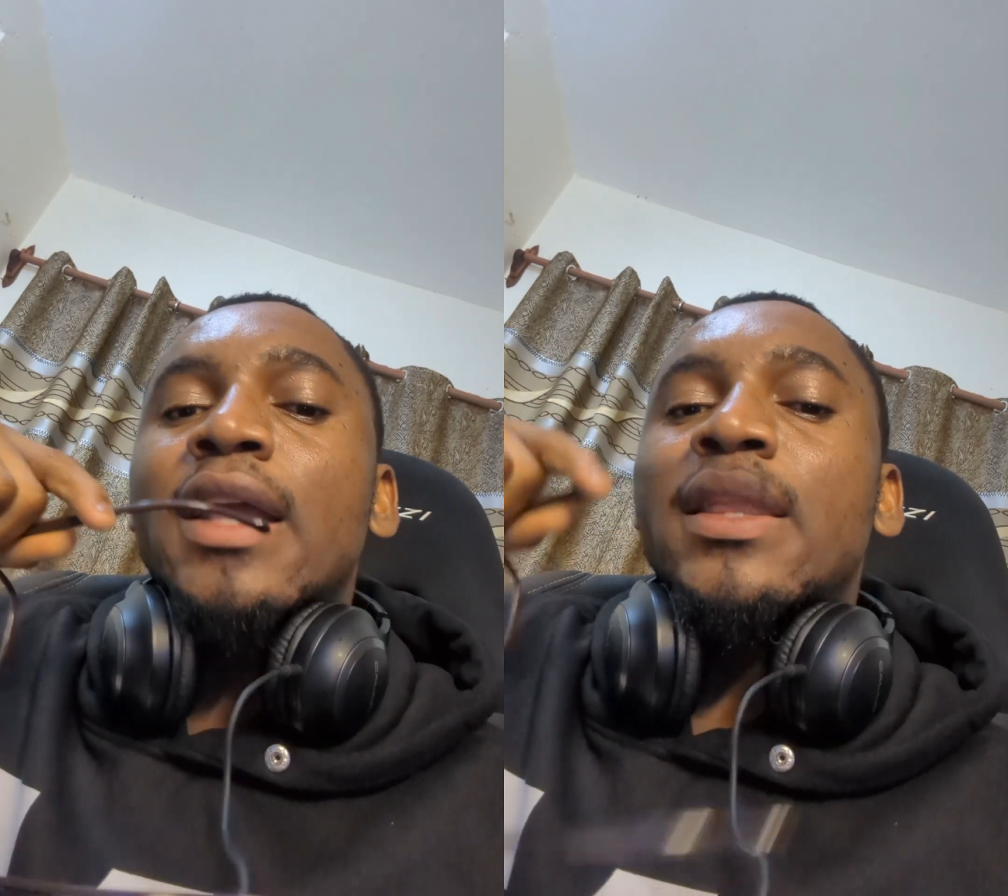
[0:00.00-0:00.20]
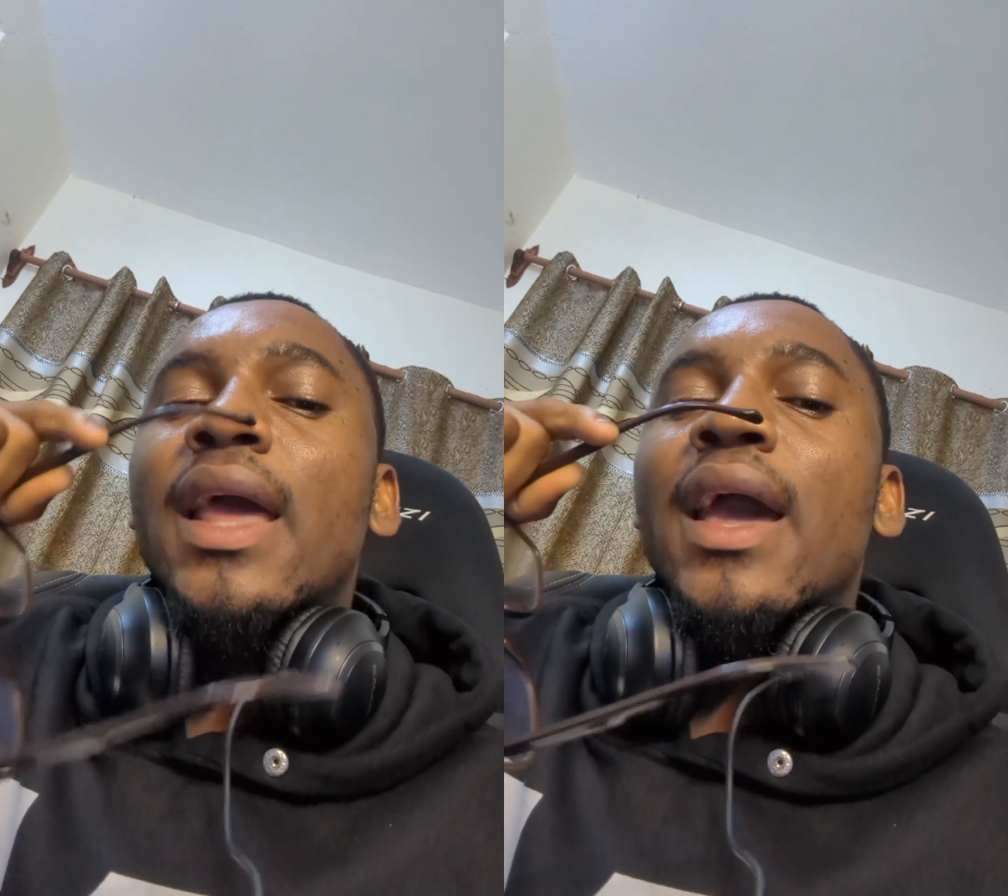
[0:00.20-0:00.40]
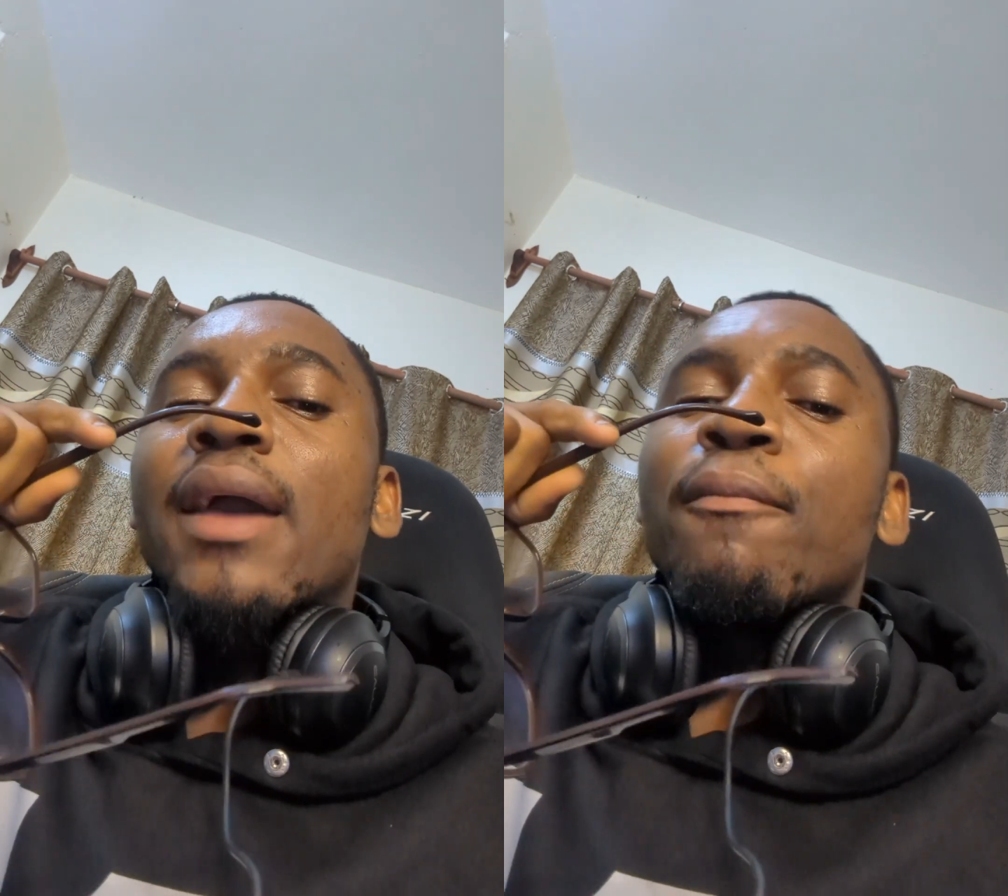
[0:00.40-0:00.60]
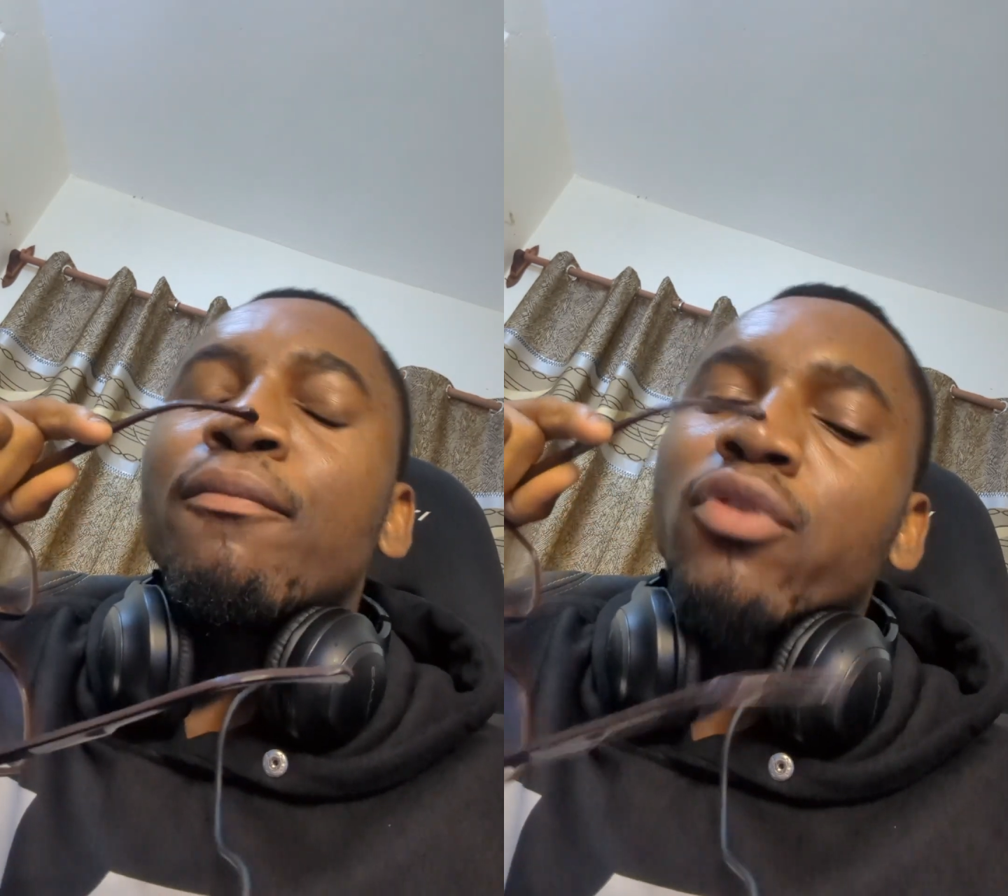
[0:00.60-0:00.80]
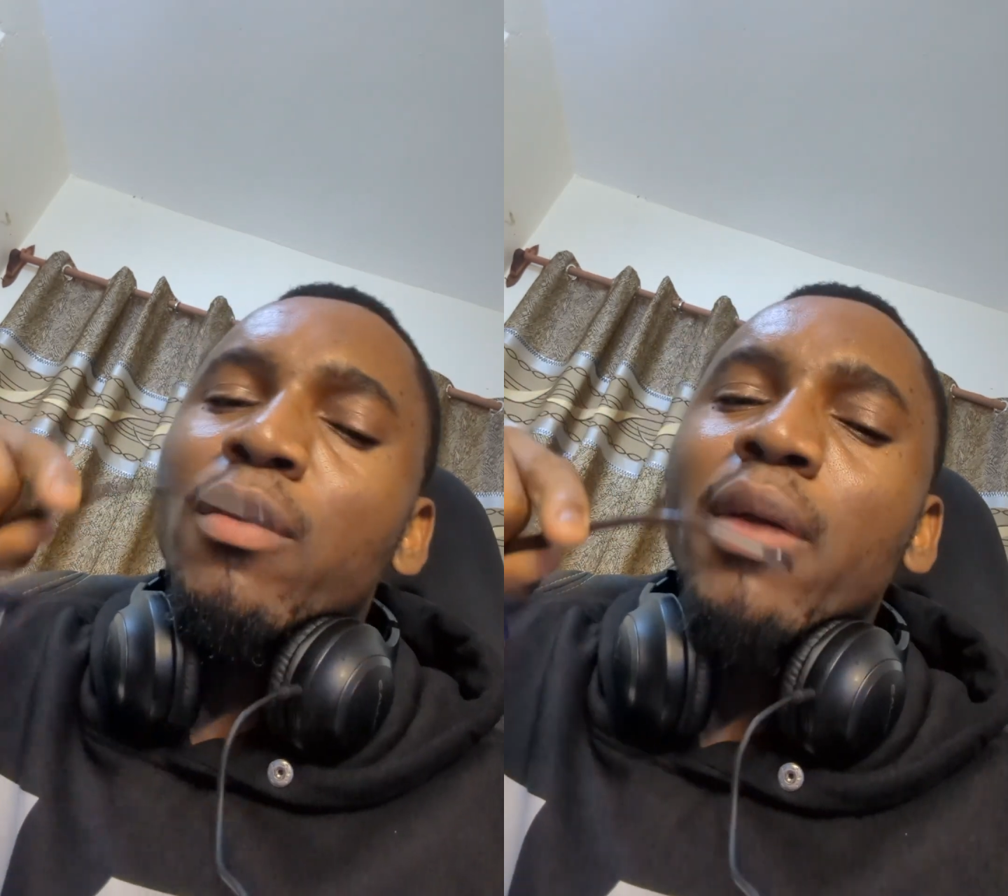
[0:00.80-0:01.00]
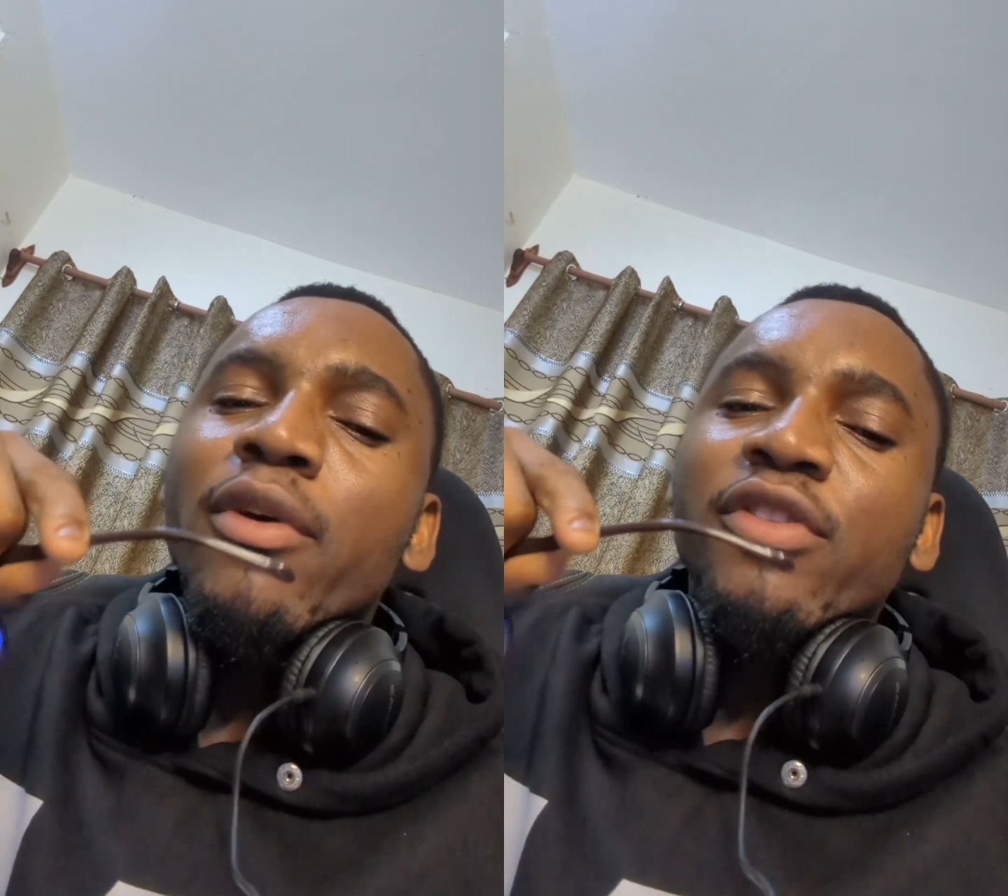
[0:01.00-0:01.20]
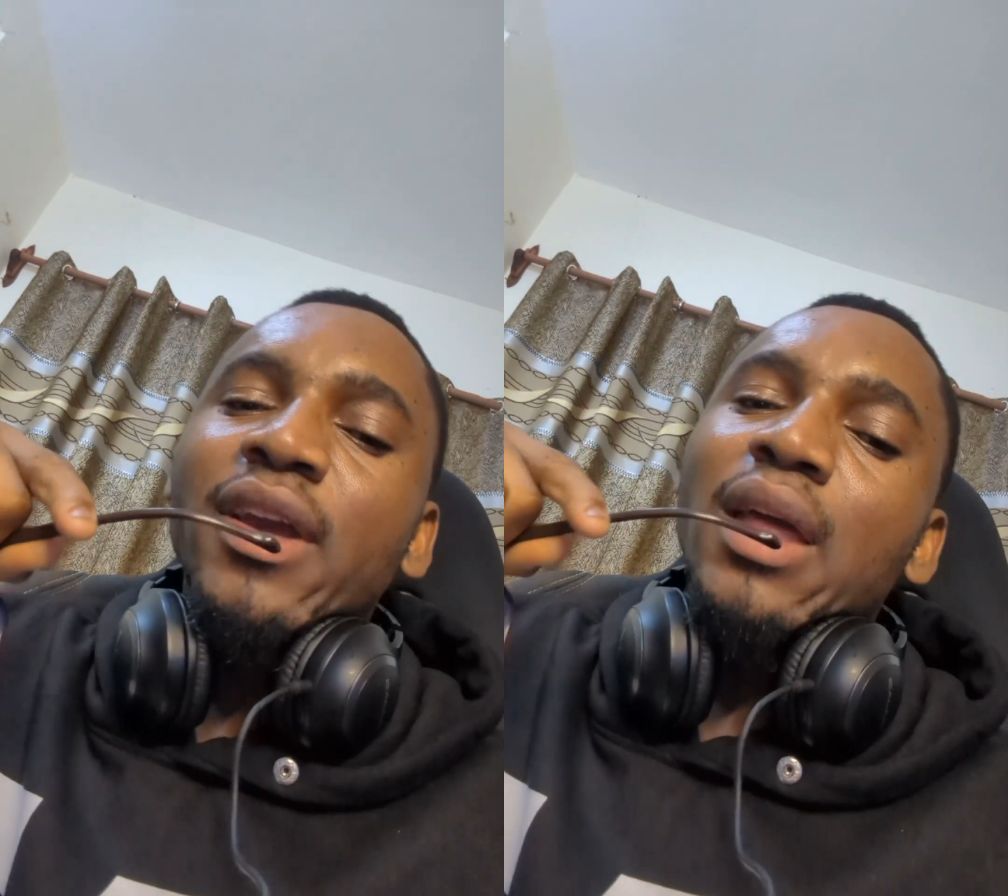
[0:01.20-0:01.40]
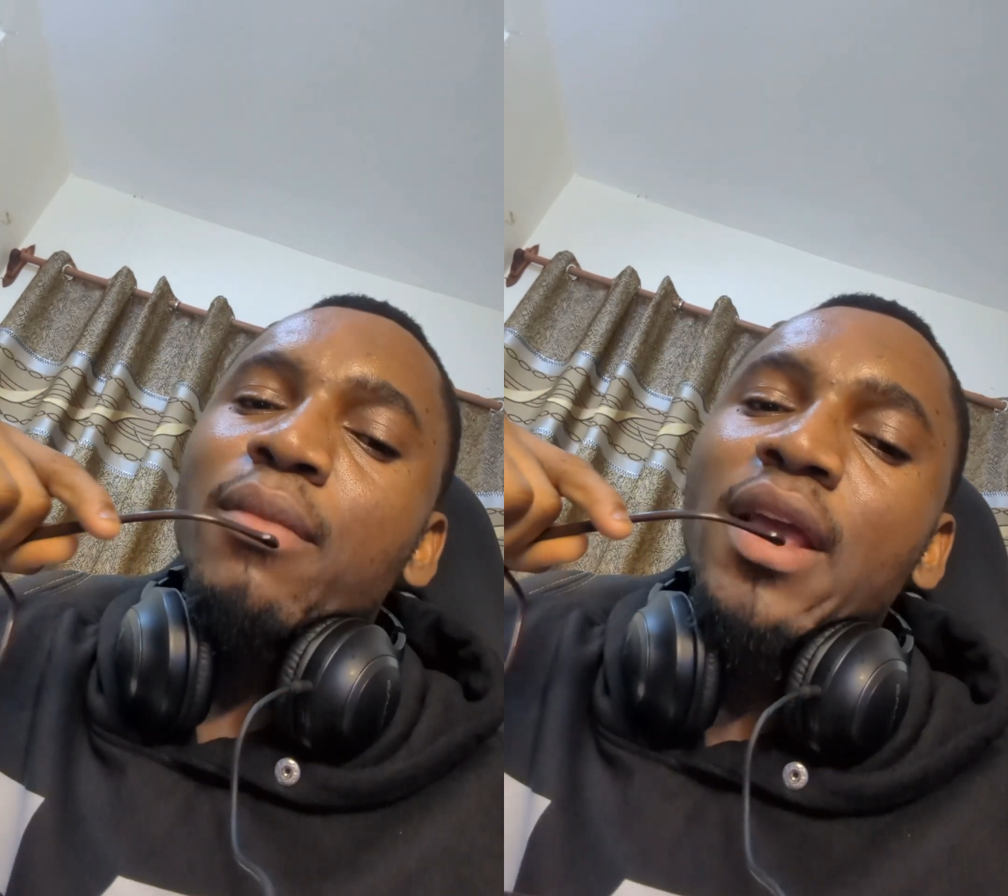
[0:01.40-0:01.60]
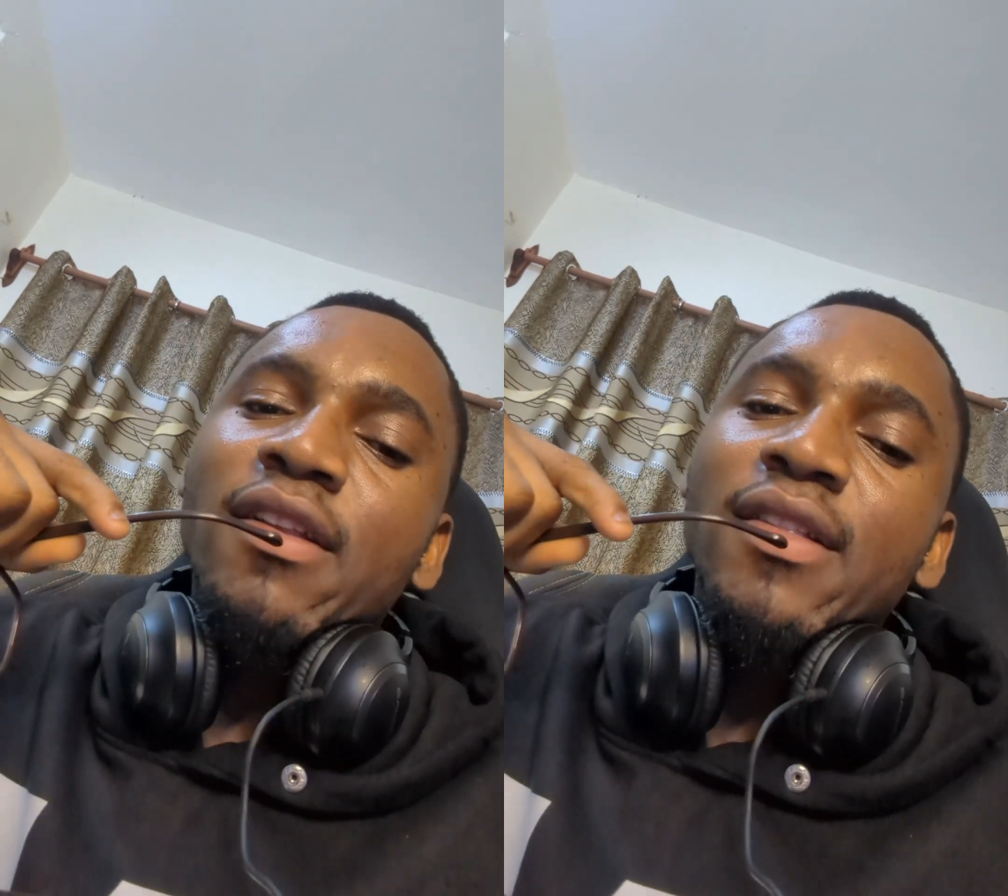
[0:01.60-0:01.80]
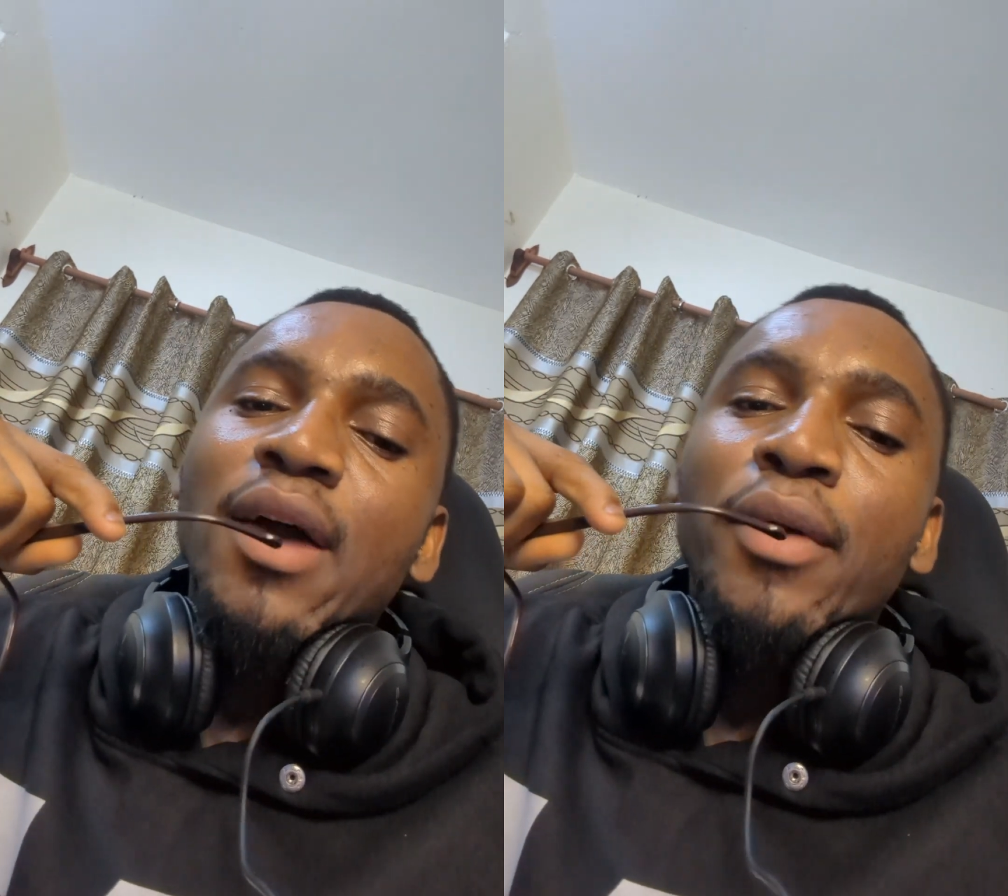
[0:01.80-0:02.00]
The probable
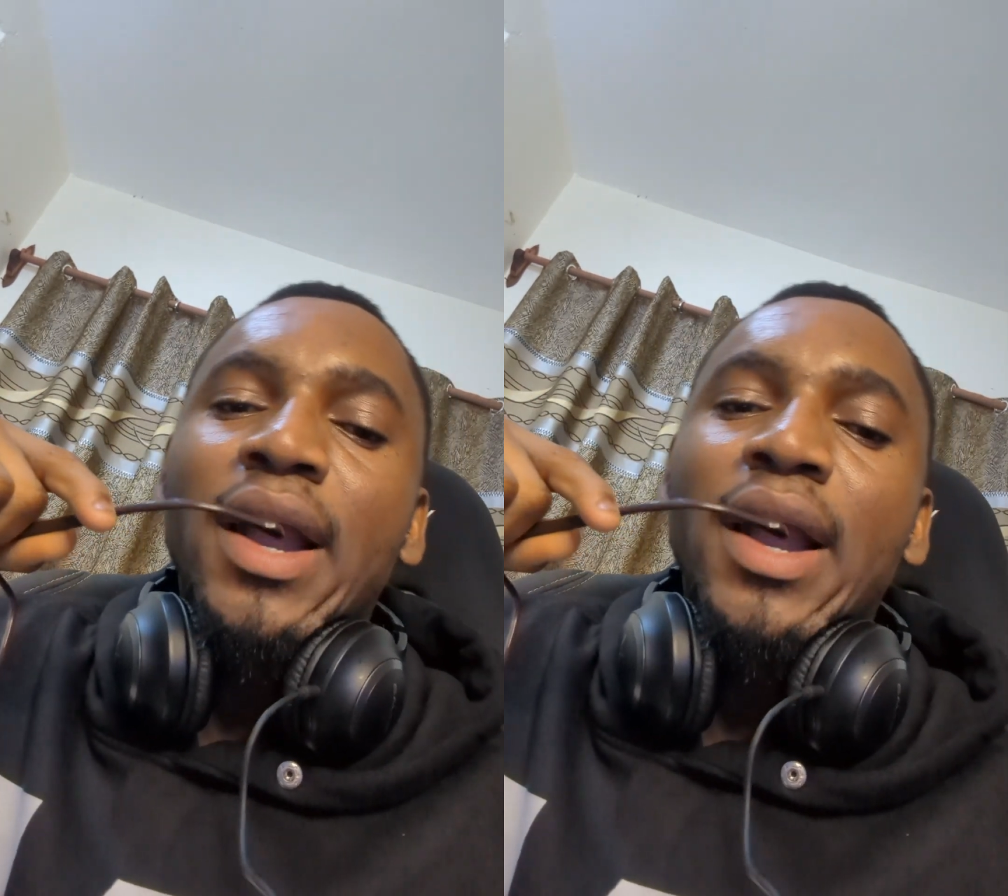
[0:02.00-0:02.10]
scalability that we